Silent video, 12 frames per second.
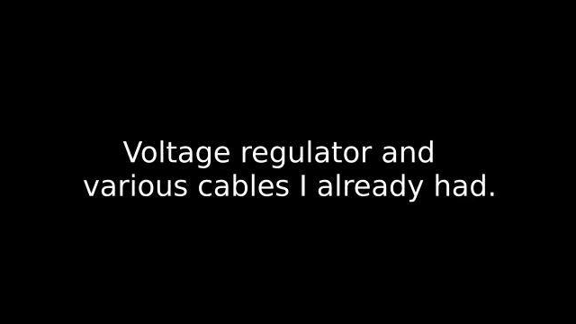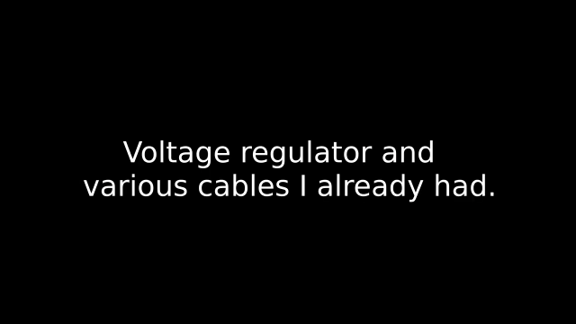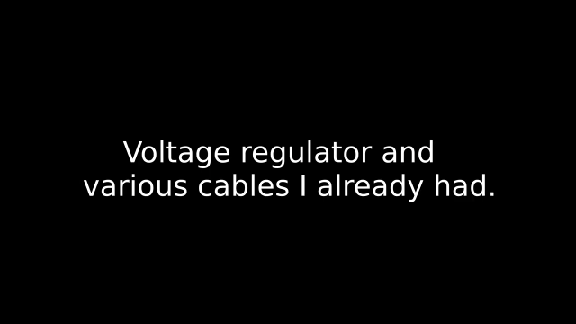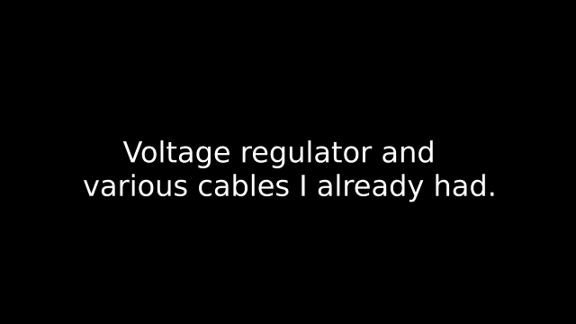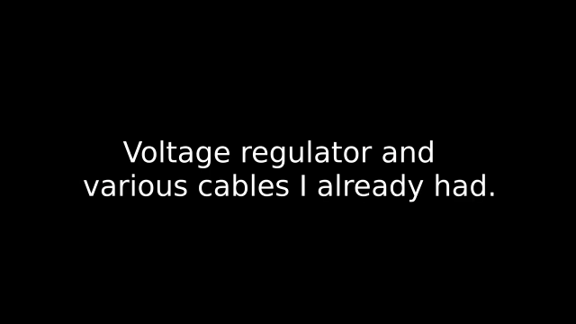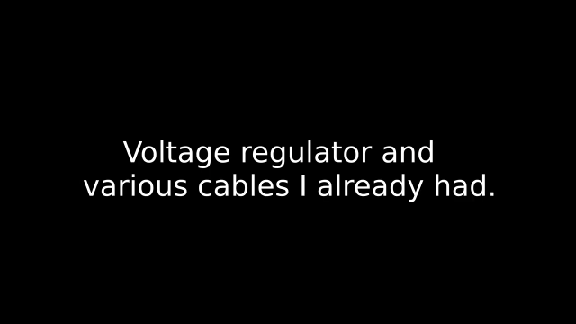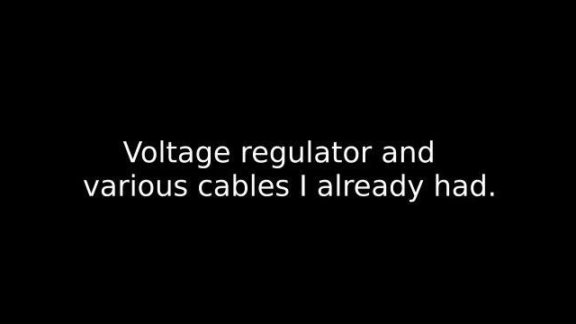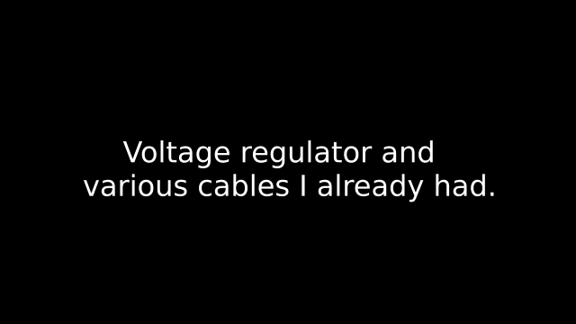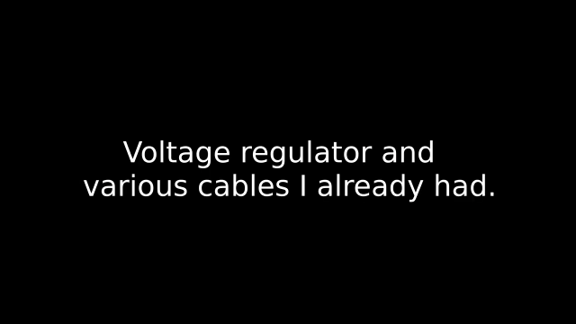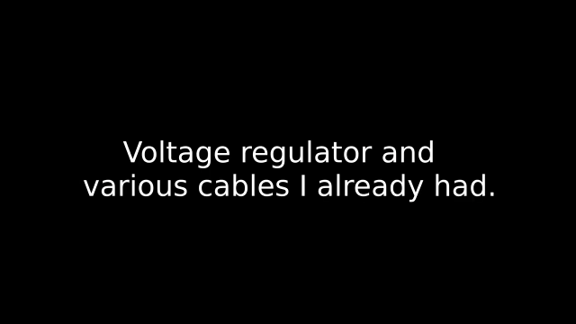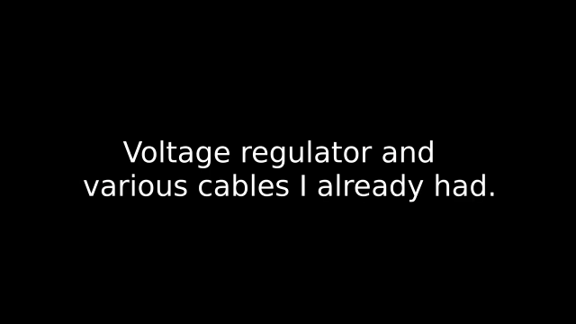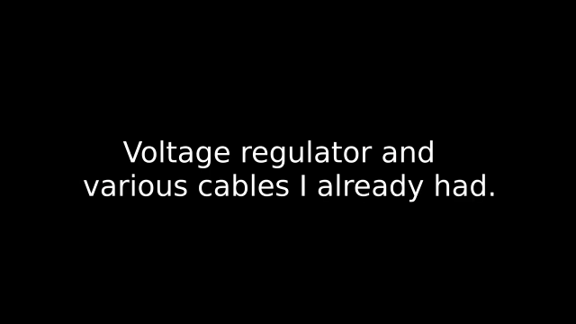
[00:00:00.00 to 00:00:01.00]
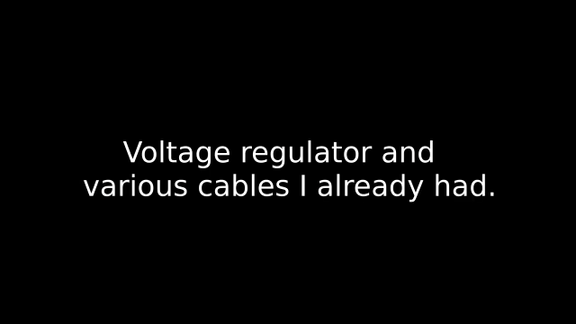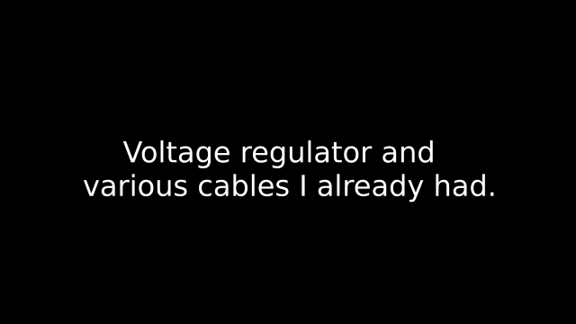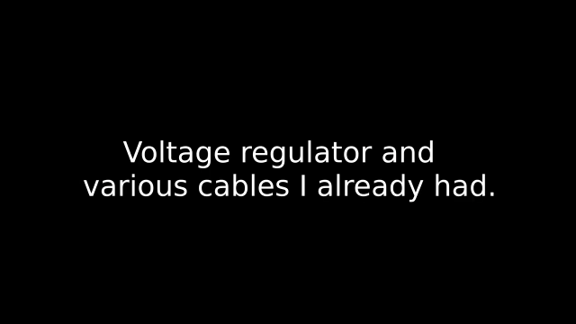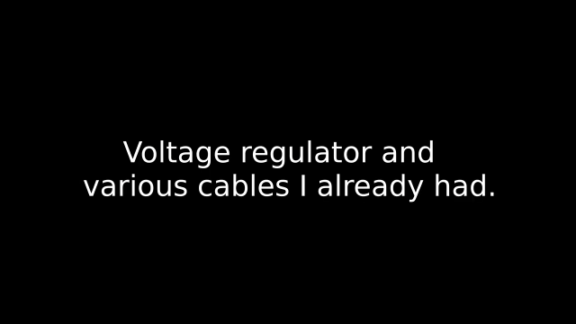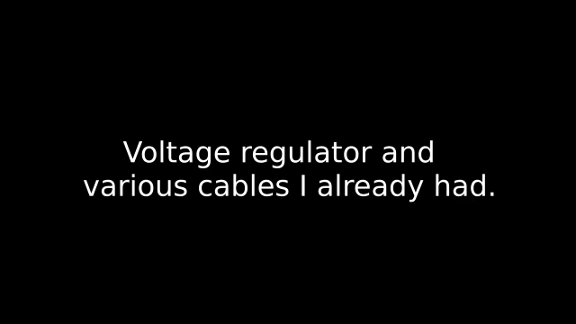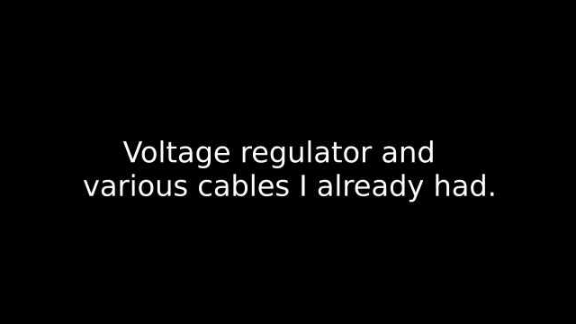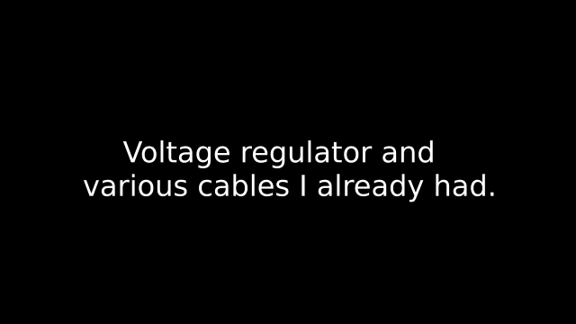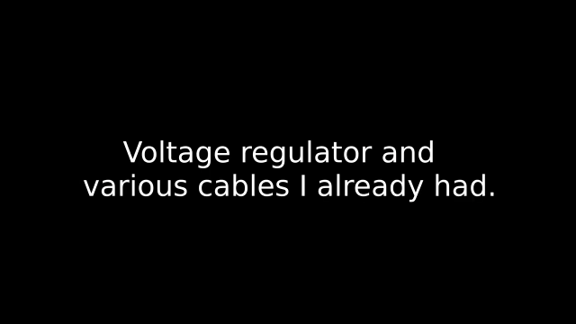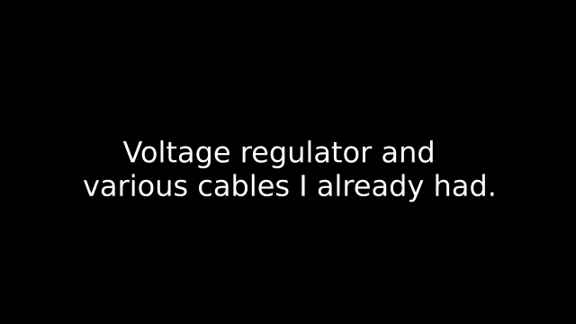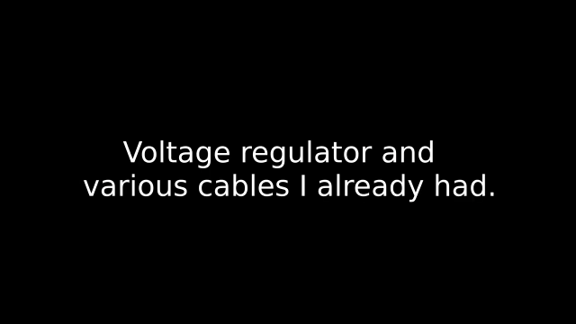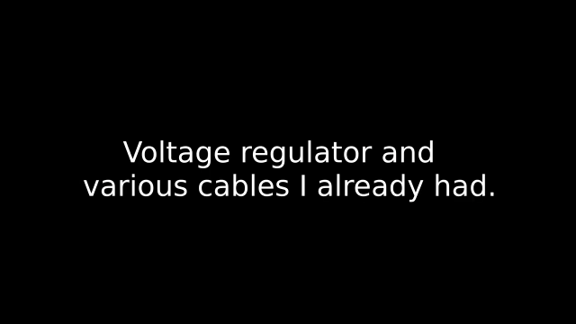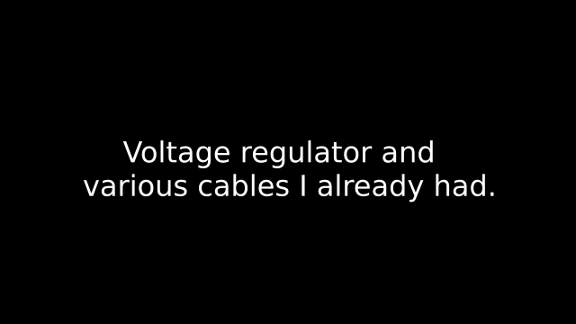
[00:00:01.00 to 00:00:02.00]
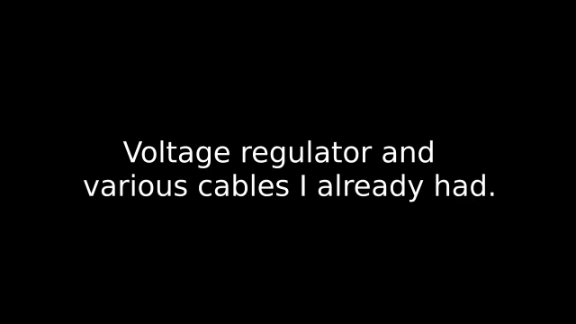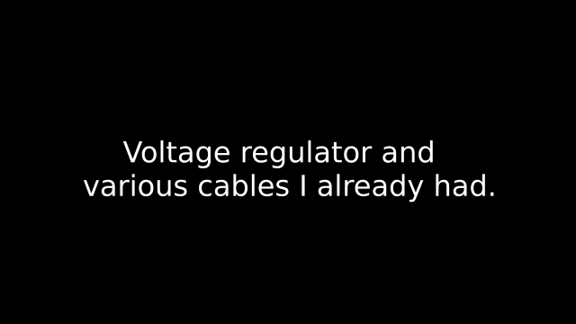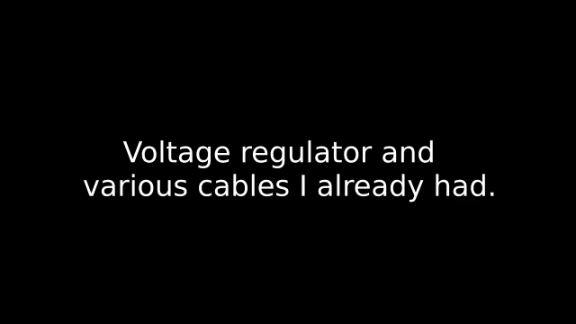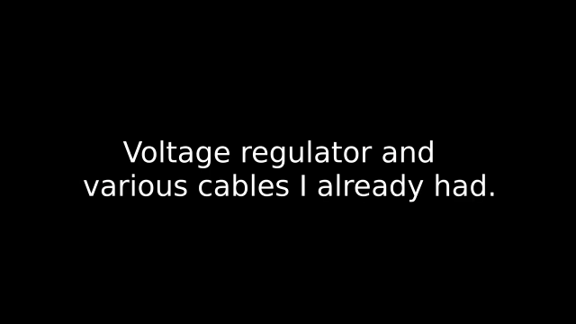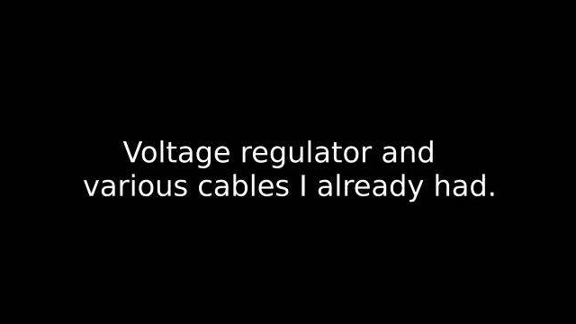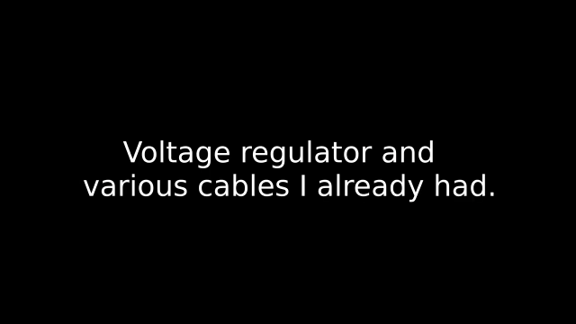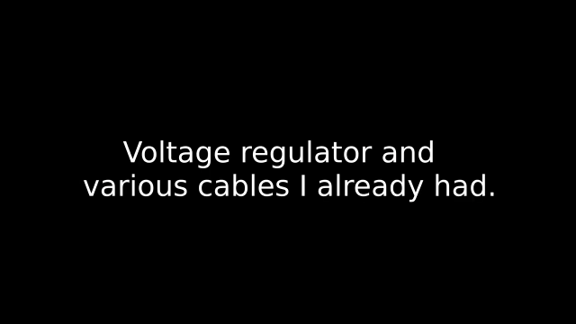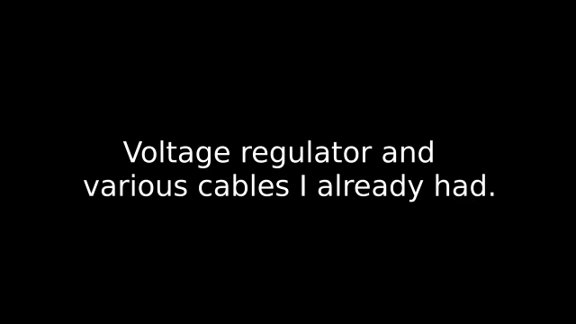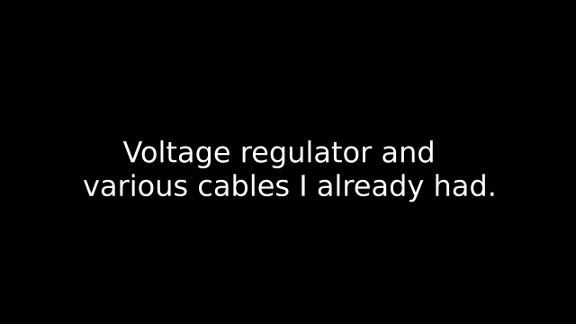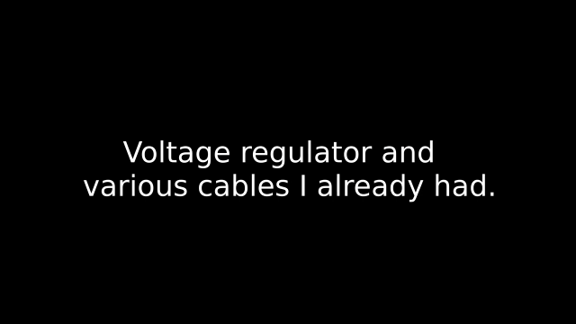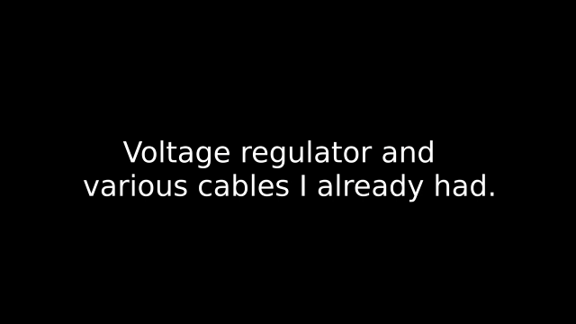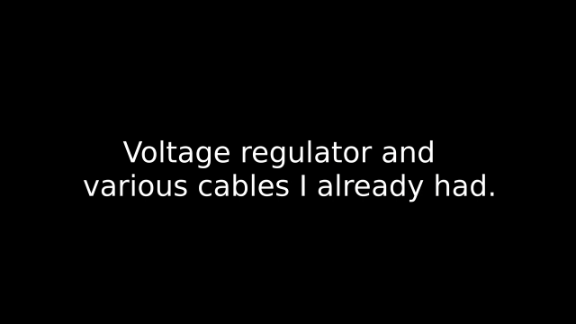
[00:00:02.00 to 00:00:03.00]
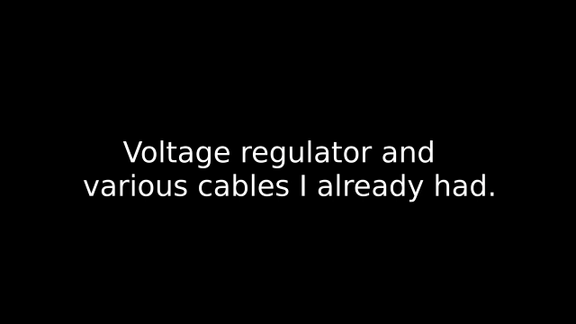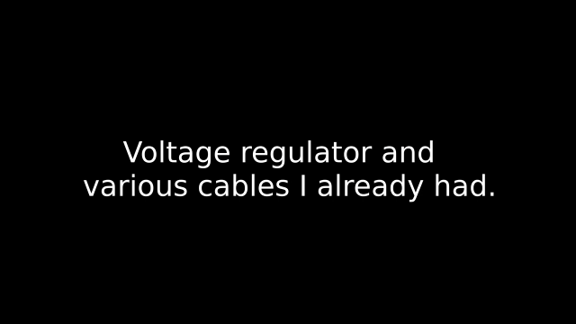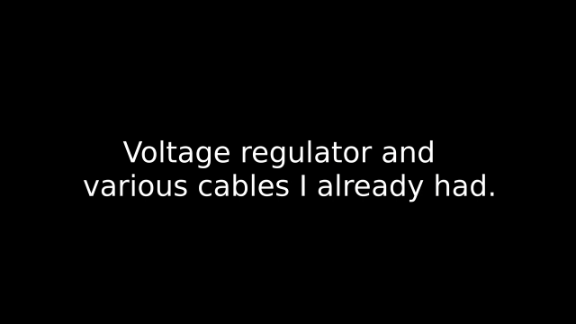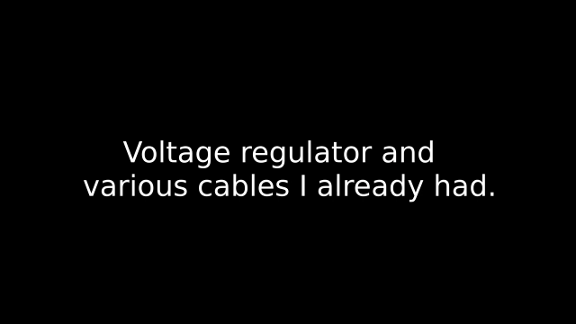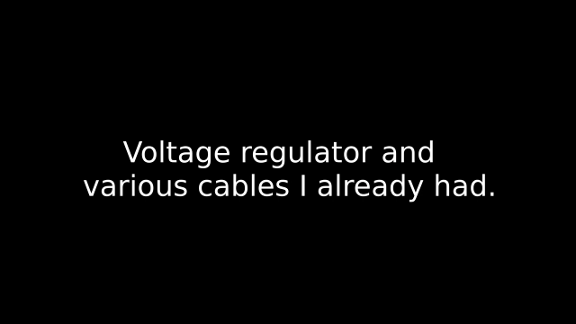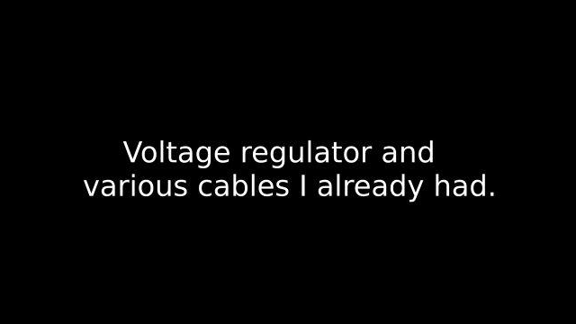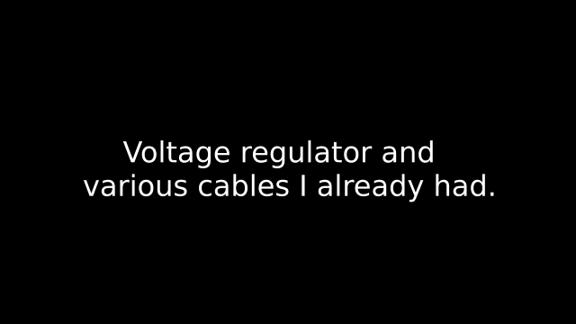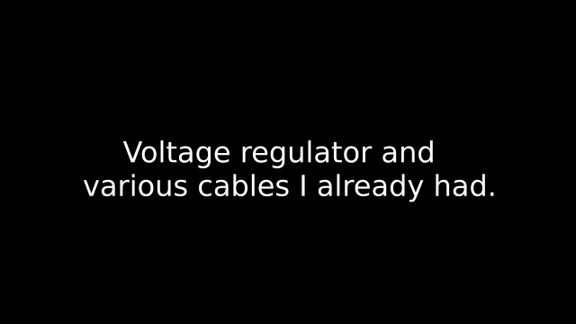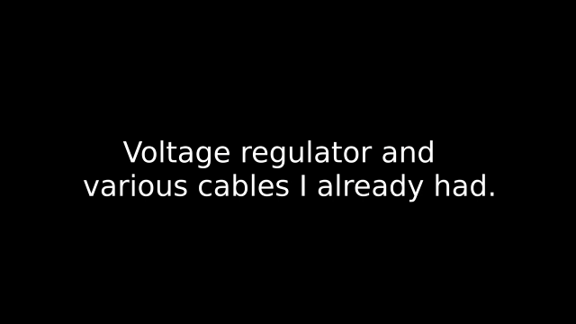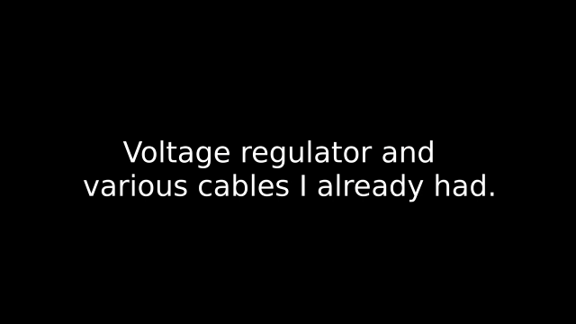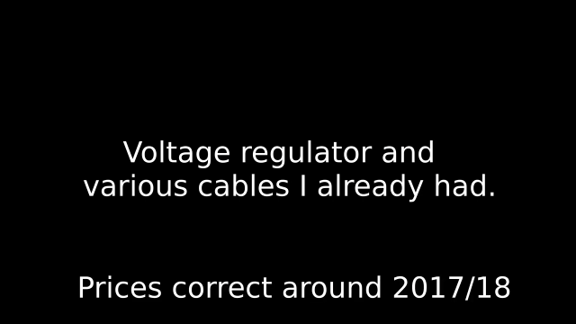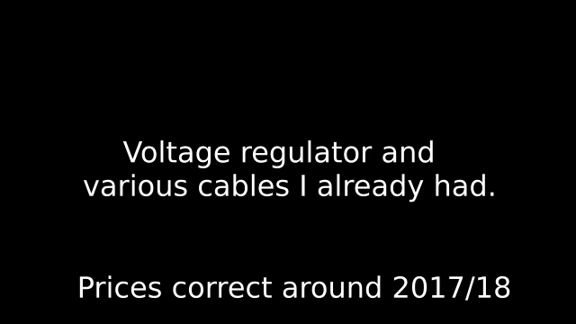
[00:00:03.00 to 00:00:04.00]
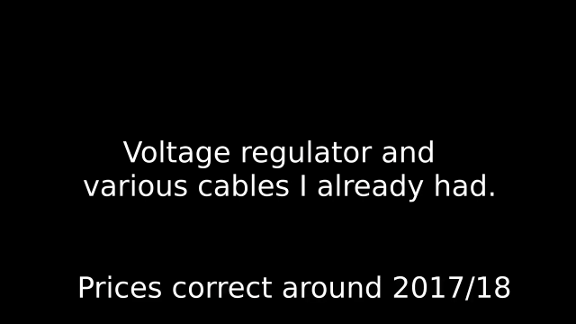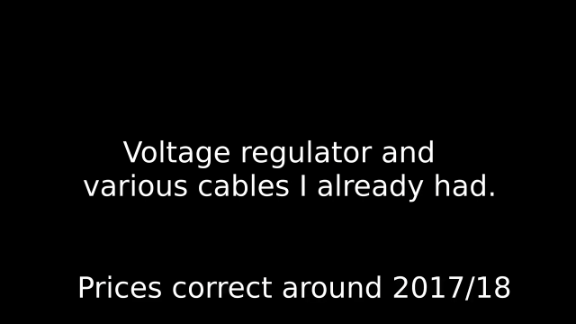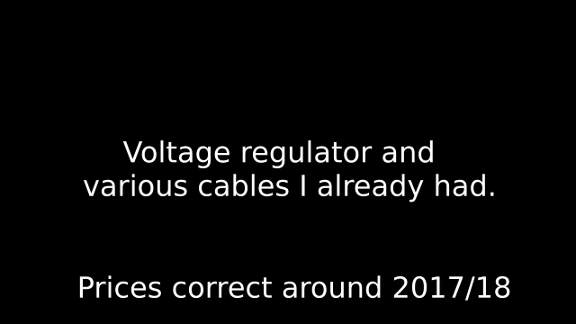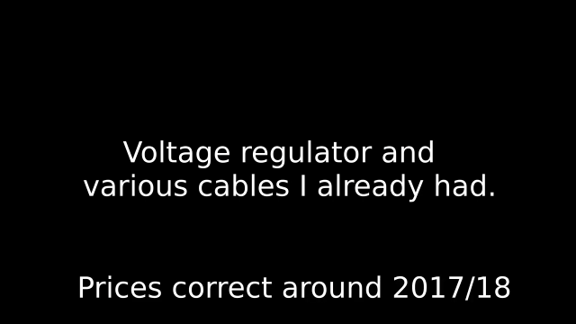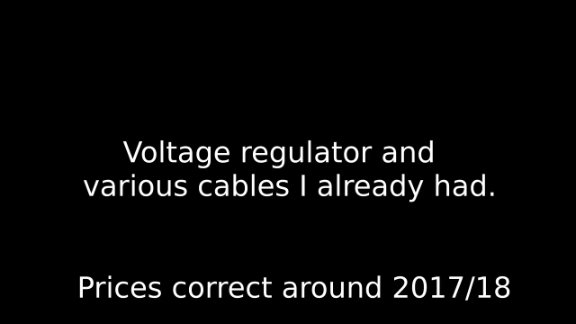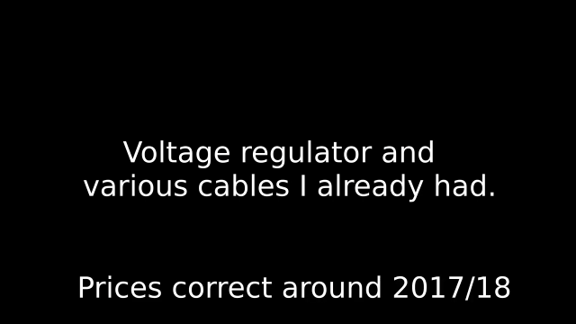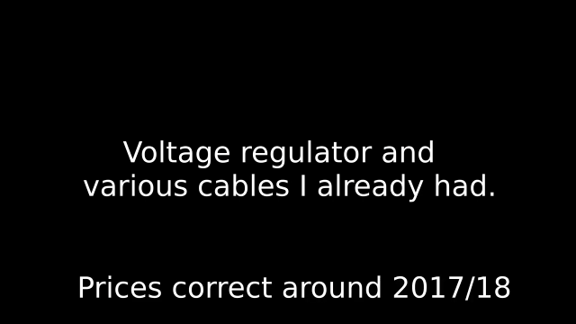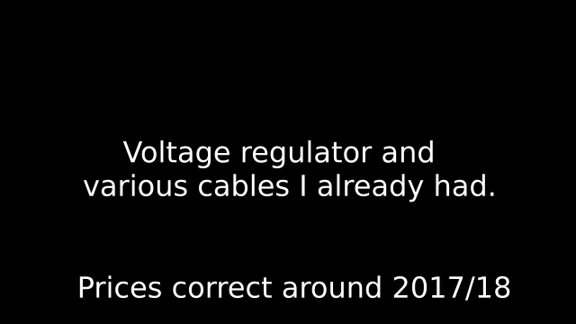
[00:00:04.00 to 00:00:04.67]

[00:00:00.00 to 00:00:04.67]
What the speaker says: (no speaker visible)